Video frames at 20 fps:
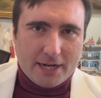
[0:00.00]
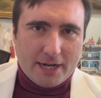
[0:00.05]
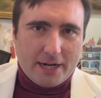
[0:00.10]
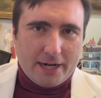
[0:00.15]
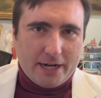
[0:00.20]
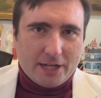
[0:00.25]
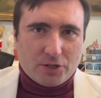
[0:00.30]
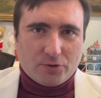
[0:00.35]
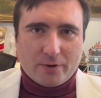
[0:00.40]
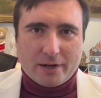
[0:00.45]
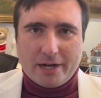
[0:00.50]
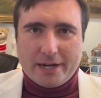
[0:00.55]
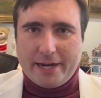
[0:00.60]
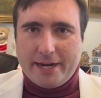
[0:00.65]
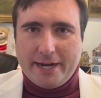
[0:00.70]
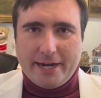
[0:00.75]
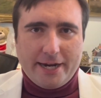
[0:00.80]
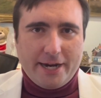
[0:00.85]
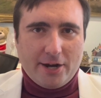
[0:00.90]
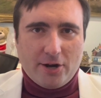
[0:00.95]
It's
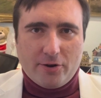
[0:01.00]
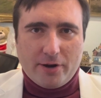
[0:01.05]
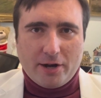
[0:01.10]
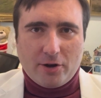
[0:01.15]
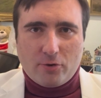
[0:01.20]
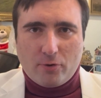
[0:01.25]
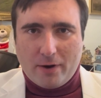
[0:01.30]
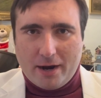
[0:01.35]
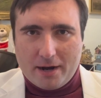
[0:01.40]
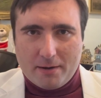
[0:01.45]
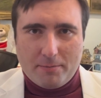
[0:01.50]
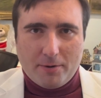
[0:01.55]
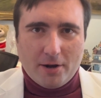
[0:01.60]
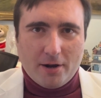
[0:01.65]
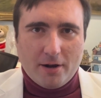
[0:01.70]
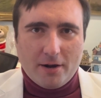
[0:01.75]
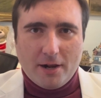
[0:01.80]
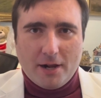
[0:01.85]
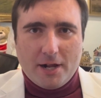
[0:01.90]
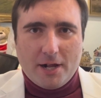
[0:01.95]
really, you know,
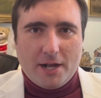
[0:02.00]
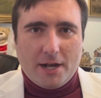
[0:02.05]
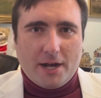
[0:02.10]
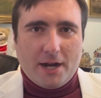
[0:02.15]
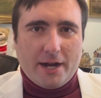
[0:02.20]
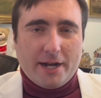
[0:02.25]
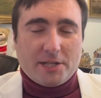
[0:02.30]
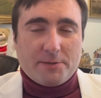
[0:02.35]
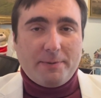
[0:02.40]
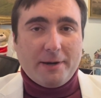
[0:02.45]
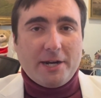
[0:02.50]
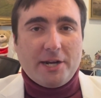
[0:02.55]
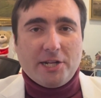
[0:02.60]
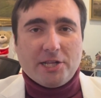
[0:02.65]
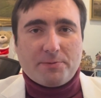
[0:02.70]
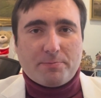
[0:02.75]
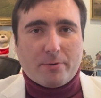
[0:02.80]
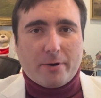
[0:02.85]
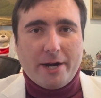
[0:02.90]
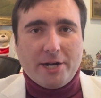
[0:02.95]
incredible. It's been an
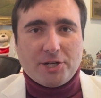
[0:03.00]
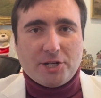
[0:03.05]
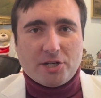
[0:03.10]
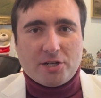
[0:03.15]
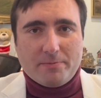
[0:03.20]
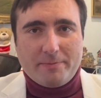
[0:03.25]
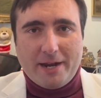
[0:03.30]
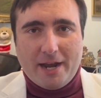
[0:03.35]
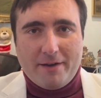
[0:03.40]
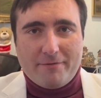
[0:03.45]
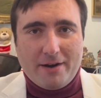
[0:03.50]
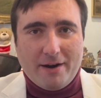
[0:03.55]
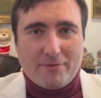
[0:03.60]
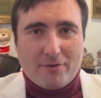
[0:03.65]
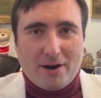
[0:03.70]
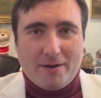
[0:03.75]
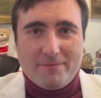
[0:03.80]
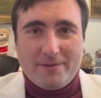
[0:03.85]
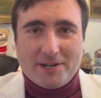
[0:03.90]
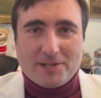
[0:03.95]
inspiration to me. I've
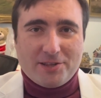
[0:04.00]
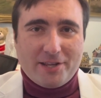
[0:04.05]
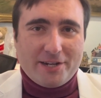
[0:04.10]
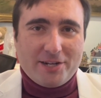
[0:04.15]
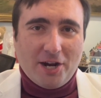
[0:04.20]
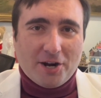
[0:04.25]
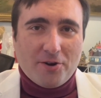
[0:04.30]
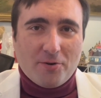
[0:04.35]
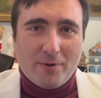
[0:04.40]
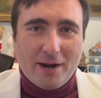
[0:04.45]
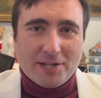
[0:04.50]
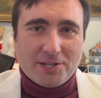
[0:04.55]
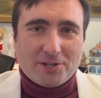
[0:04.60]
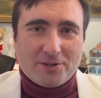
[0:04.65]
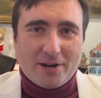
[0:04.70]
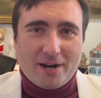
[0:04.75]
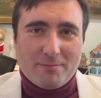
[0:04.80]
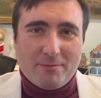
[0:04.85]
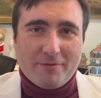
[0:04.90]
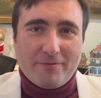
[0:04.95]
never obviously done a
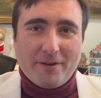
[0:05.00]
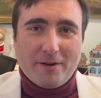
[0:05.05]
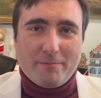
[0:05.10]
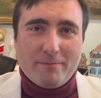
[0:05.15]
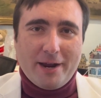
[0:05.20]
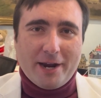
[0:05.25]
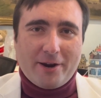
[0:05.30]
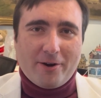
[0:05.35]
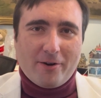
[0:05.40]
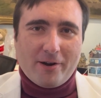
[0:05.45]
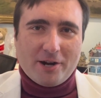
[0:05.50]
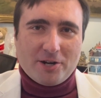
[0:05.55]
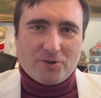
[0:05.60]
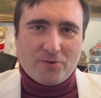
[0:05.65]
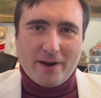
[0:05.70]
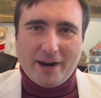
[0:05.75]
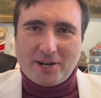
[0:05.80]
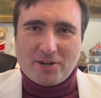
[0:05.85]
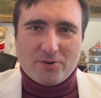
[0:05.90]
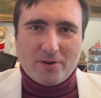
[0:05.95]
Western. I'm a filmmaker and a
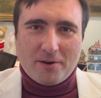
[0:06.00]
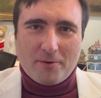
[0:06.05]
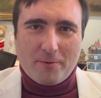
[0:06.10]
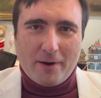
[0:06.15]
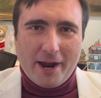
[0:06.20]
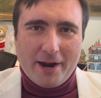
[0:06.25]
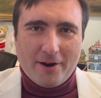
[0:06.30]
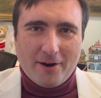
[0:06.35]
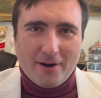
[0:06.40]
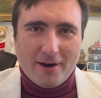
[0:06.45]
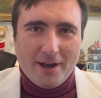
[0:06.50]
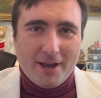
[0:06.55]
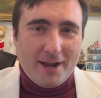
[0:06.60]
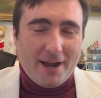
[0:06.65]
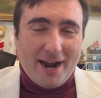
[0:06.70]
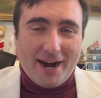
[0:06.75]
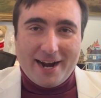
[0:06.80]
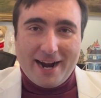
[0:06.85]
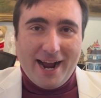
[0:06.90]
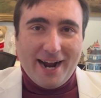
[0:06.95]
director and a writer
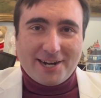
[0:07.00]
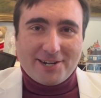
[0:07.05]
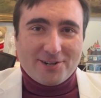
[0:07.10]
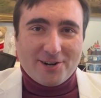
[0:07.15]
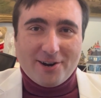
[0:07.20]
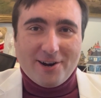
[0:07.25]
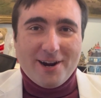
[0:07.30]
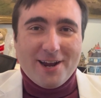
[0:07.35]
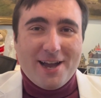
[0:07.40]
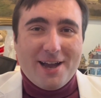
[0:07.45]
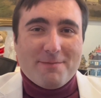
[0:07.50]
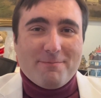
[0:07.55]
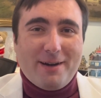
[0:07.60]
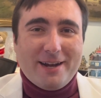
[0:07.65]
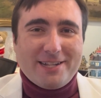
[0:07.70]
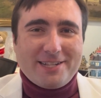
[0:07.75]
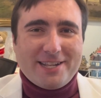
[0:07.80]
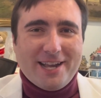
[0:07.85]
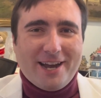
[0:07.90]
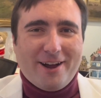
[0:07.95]
and an actor
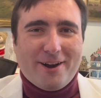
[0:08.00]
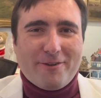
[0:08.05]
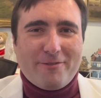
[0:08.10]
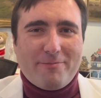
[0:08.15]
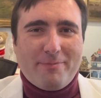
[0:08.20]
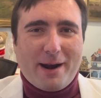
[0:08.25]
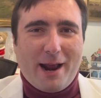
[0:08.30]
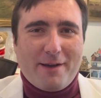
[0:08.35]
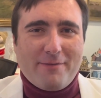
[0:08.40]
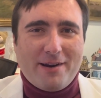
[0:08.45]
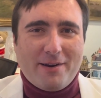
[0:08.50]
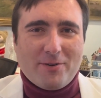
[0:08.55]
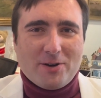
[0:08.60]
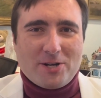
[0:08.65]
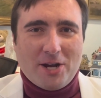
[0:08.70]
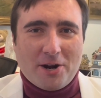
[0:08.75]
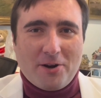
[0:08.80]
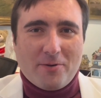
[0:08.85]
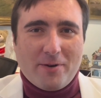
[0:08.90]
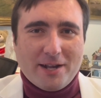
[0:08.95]
myself, but I've never
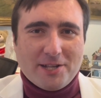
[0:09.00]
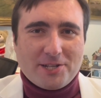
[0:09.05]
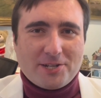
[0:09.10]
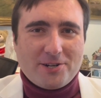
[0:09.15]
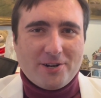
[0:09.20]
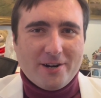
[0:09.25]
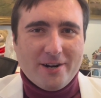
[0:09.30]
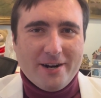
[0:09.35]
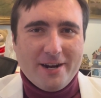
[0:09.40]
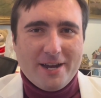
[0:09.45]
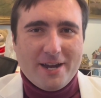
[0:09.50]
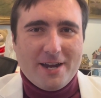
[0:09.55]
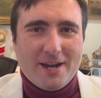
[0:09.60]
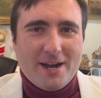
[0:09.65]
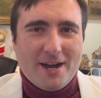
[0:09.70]
done a Western.